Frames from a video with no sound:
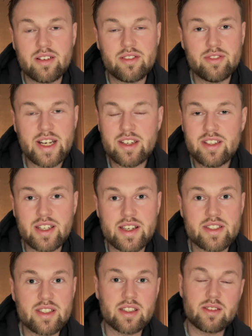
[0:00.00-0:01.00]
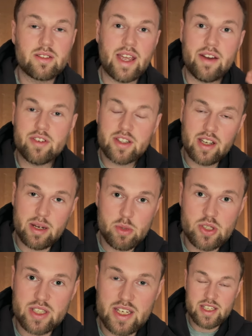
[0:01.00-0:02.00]
Recognize that every time you
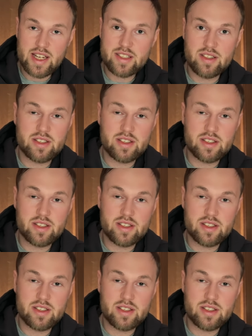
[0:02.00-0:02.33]
say yes to